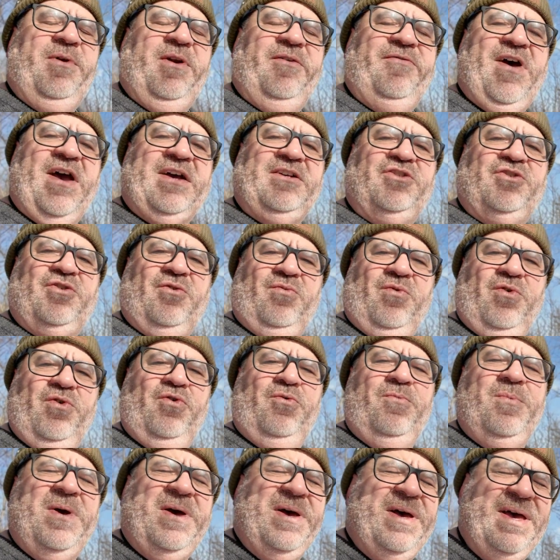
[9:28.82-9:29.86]
bit of extra
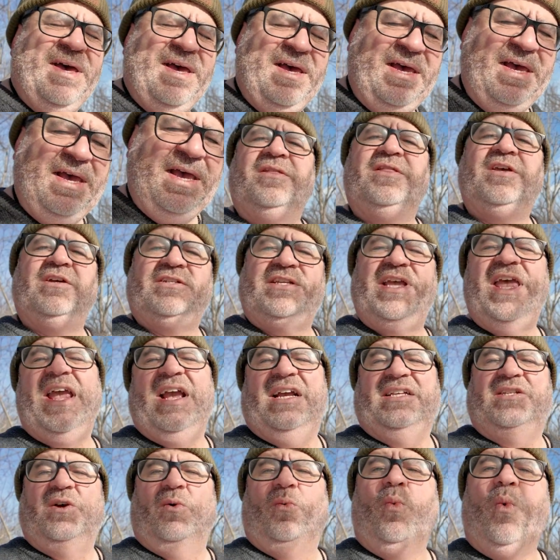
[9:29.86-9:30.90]
room. They're saying
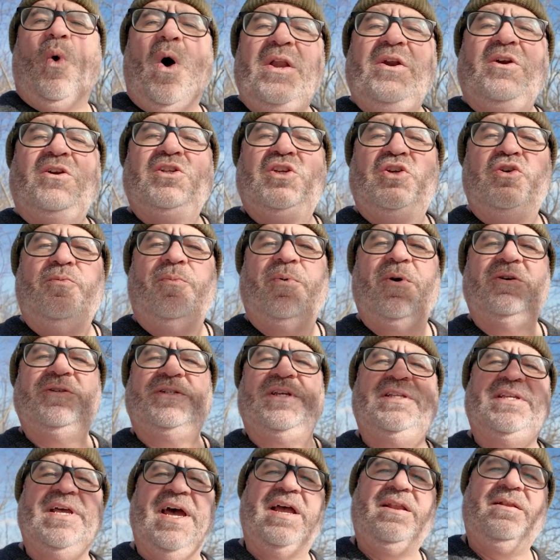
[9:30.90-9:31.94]
it's a 1 or 2
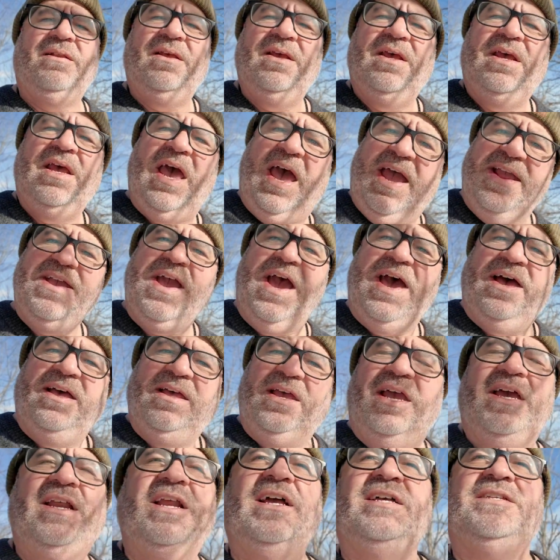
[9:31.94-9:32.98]
person tent, and yeah,
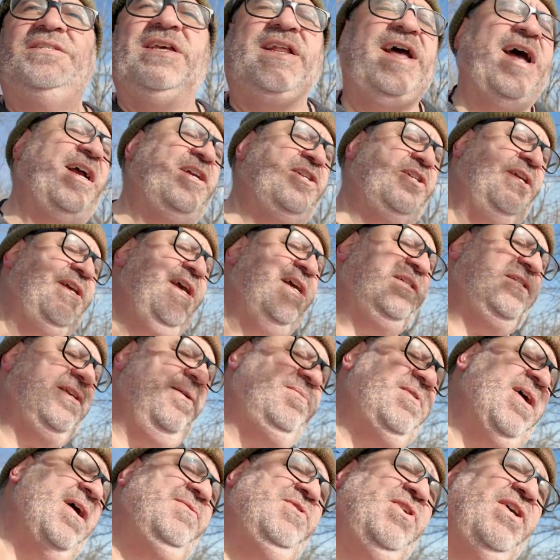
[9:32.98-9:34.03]
it is. It actually is.
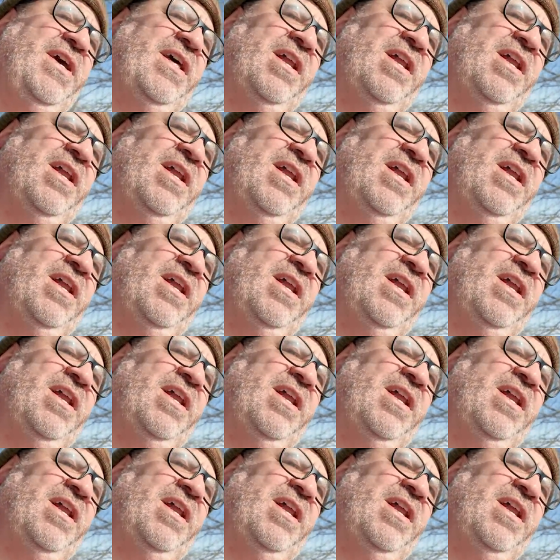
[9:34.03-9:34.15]
Sometimes you